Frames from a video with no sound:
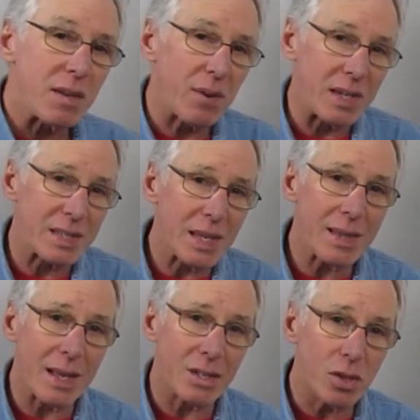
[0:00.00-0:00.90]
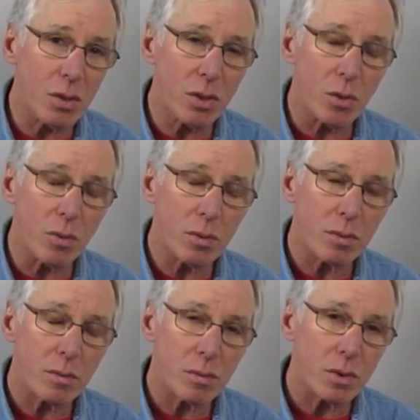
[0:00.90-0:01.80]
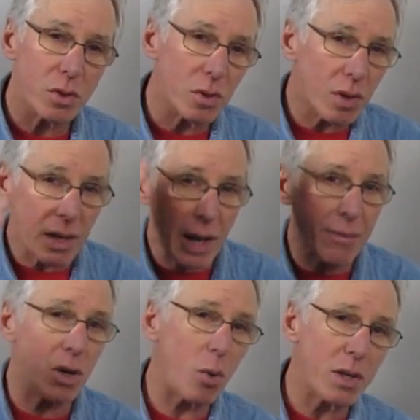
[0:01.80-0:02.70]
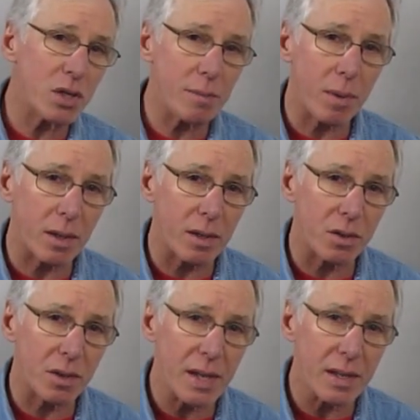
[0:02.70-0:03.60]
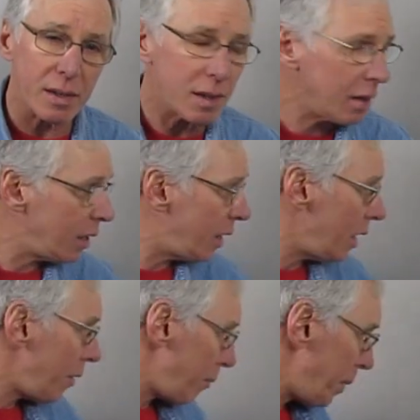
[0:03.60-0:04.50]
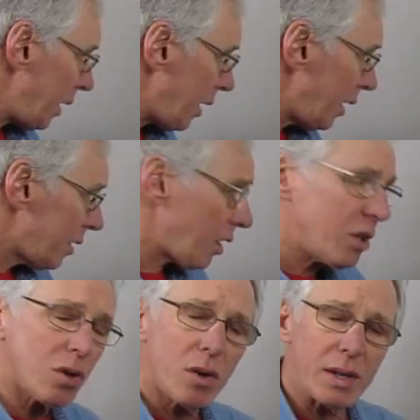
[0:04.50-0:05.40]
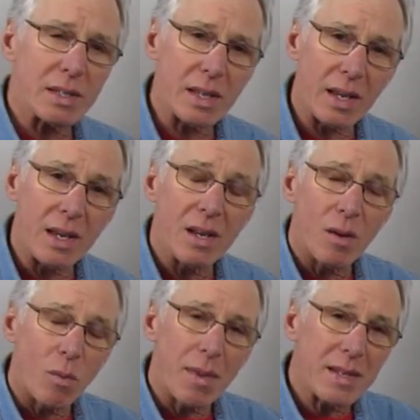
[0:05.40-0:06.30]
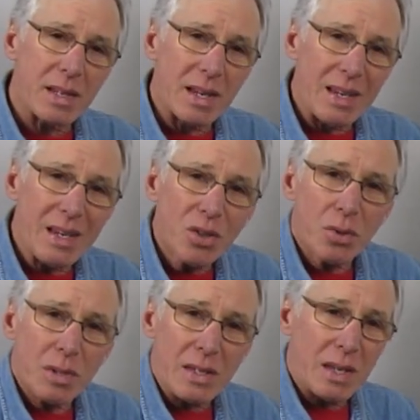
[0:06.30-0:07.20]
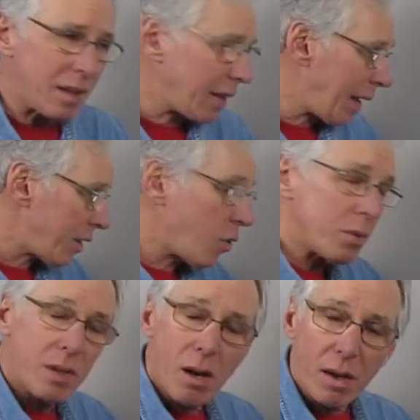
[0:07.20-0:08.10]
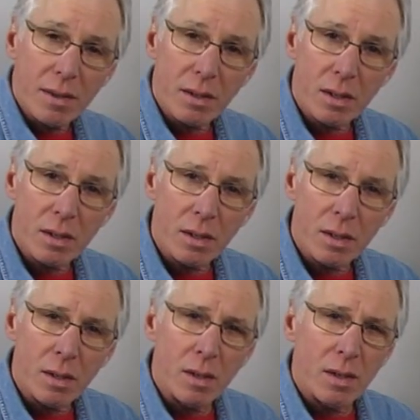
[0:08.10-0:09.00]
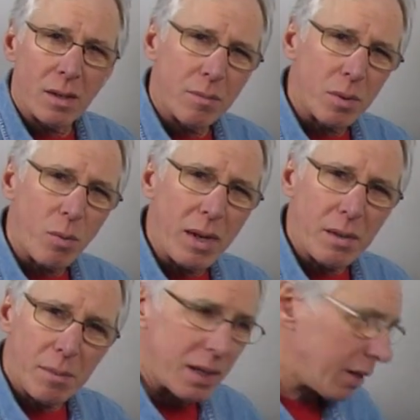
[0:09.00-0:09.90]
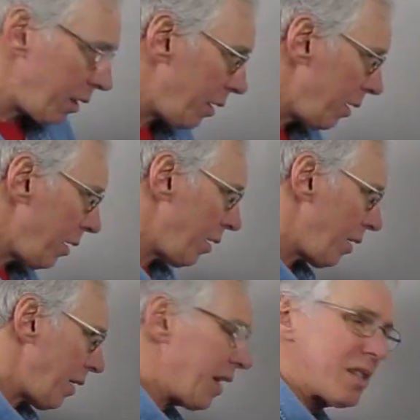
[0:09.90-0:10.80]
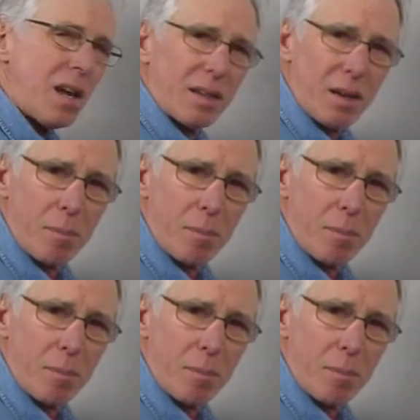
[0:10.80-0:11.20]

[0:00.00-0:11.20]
If I said that to you, you're going to have a question mark in your head, because you're going to say, well, that's interesting that that goes on. But wait a minute, it's not